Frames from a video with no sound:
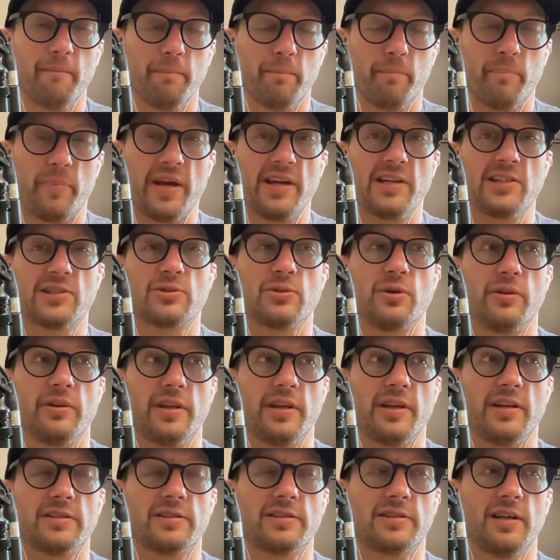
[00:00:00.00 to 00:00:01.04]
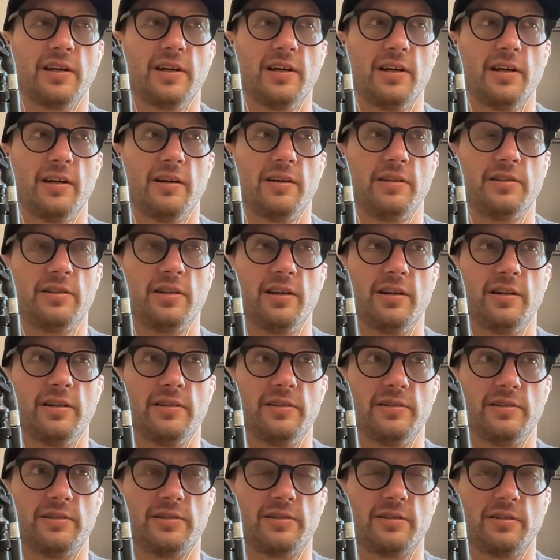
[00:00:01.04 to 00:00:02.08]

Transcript: based on this, does